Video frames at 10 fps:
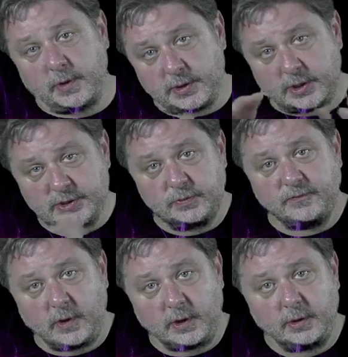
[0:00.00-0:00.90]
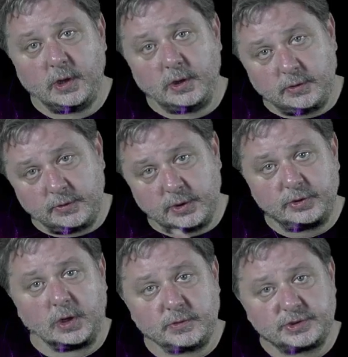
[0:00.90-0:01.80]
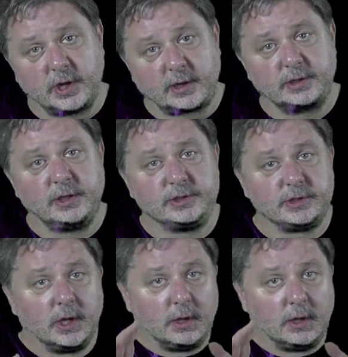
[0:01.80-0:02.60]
but it does move on to the internal with Socrates.